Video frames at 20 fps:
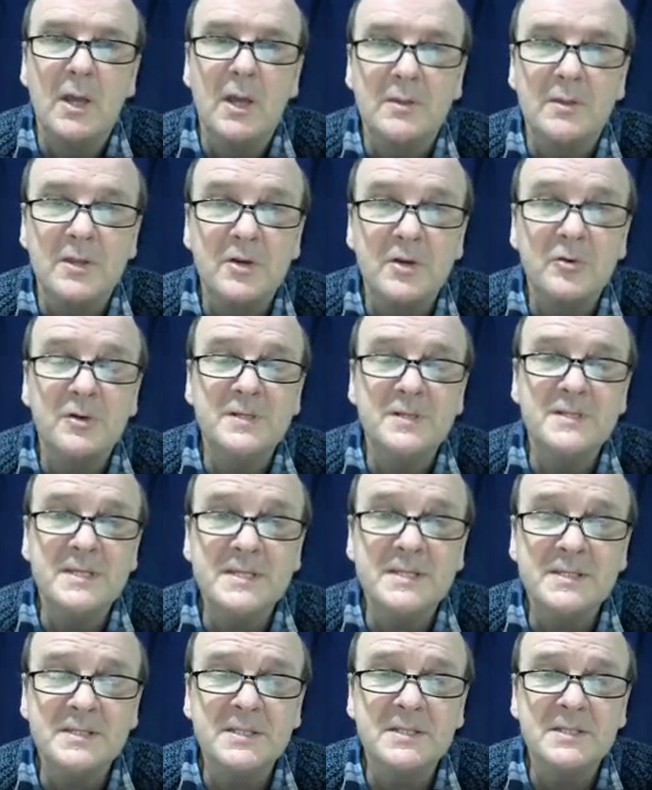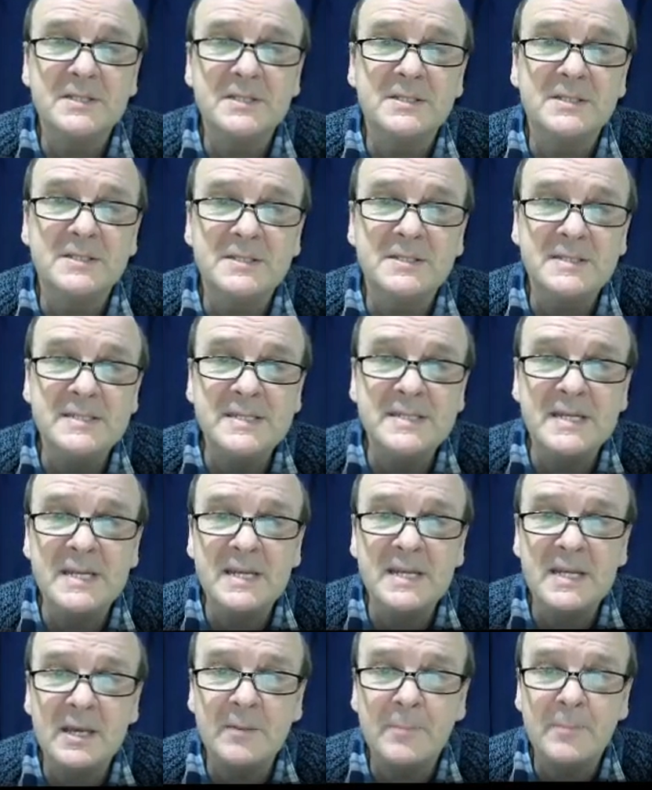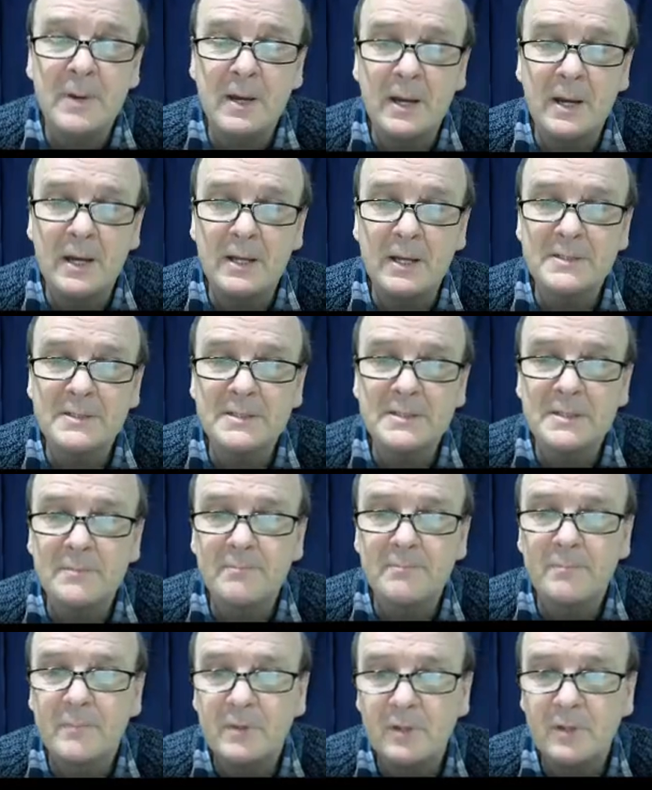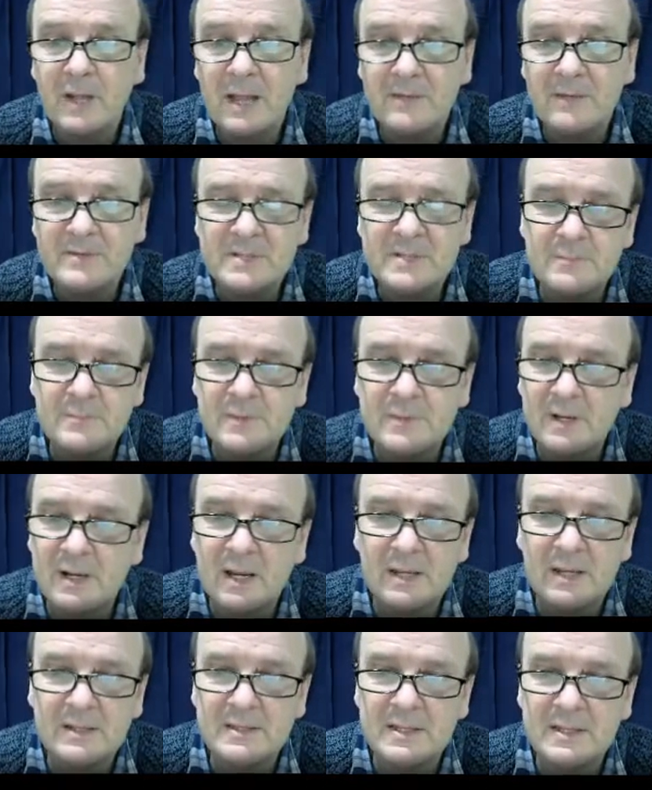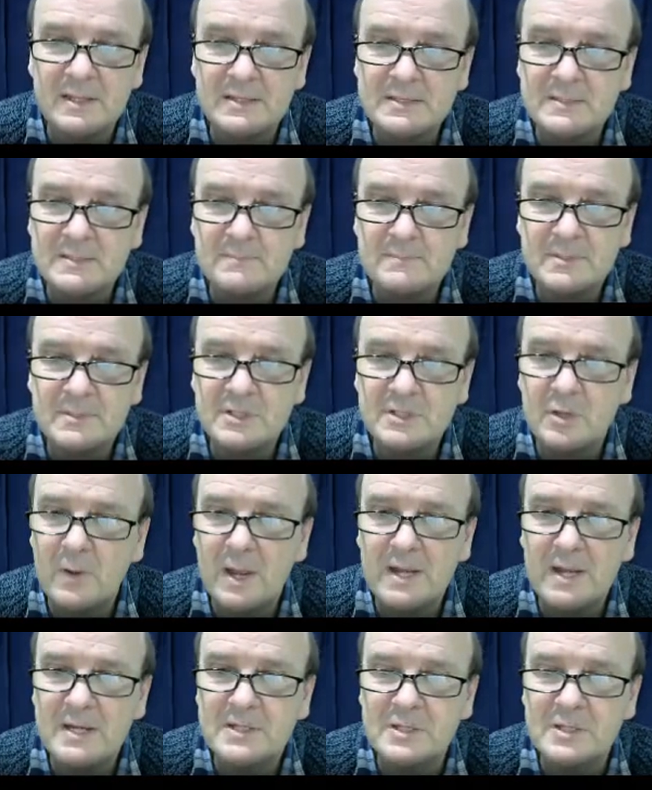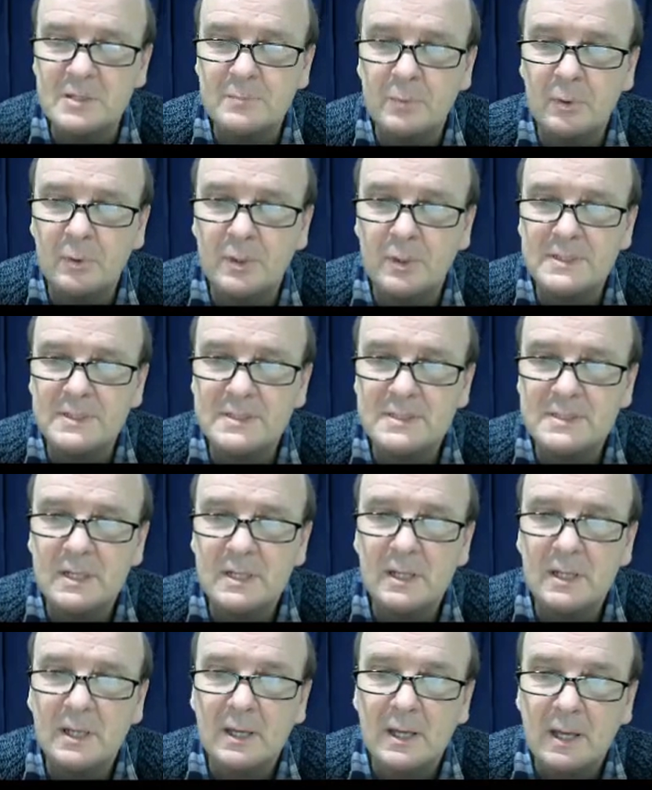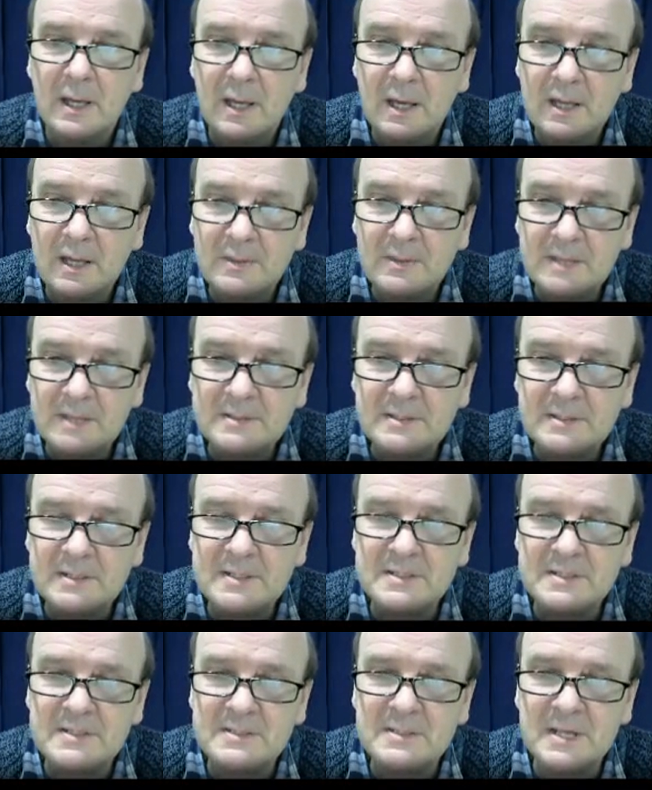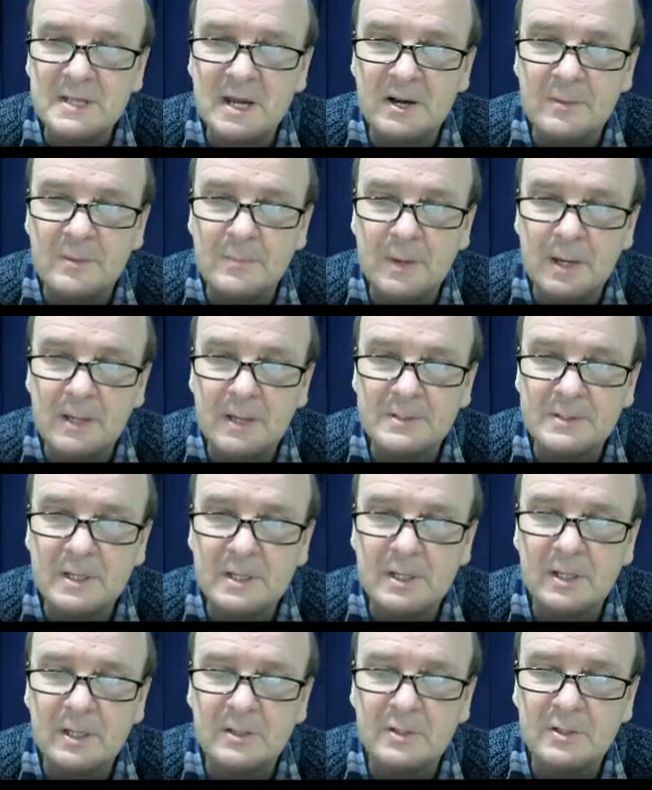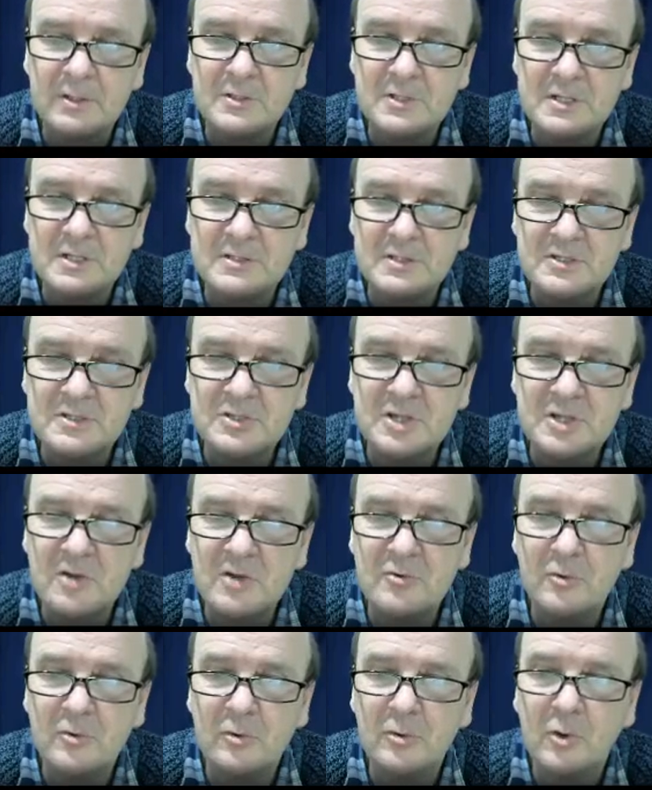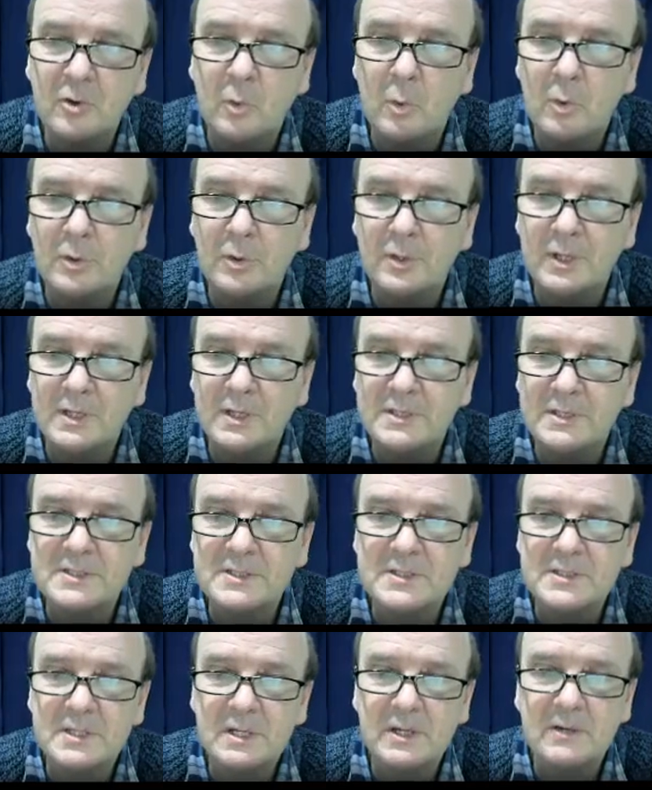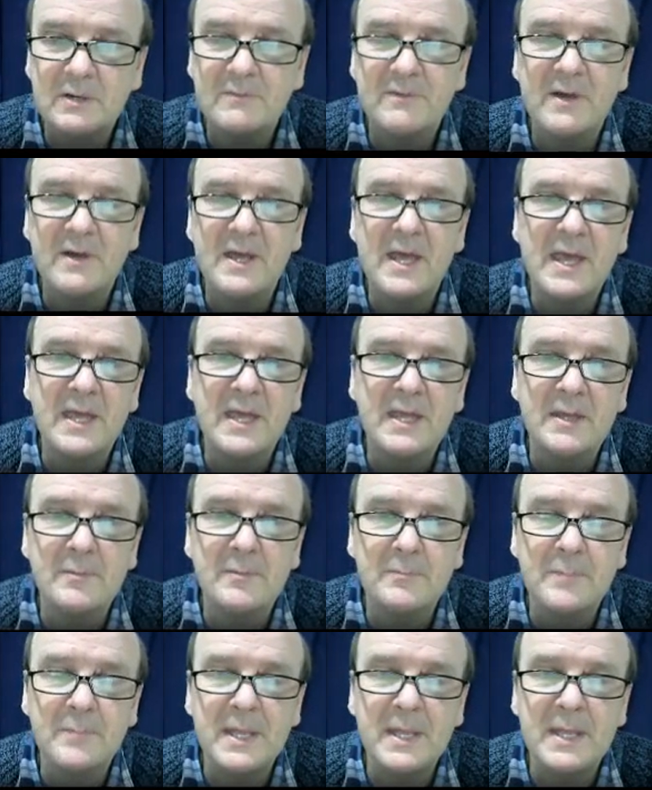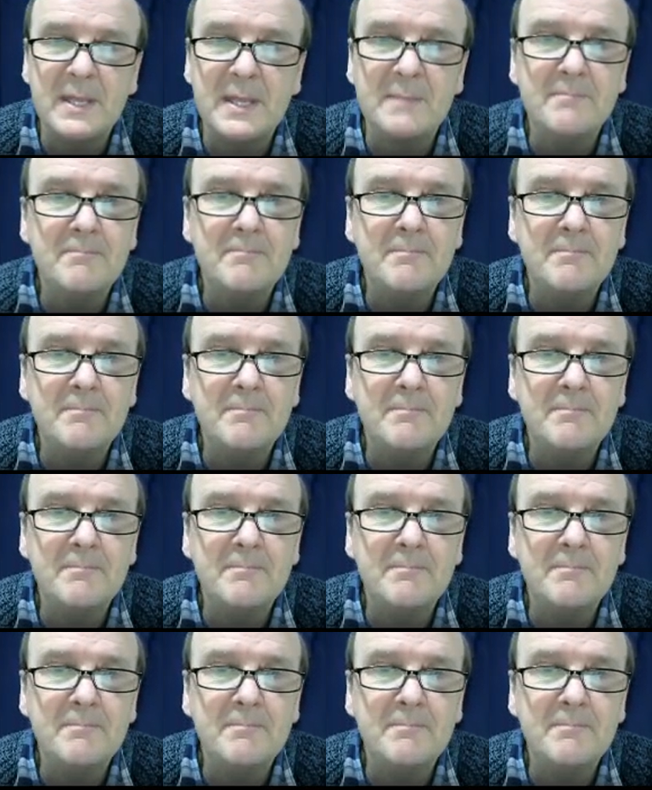that are a distance d apart, you'll have something like this. So any 2 points, that's the distance they are apart, and those are just the general coordinates for A and B.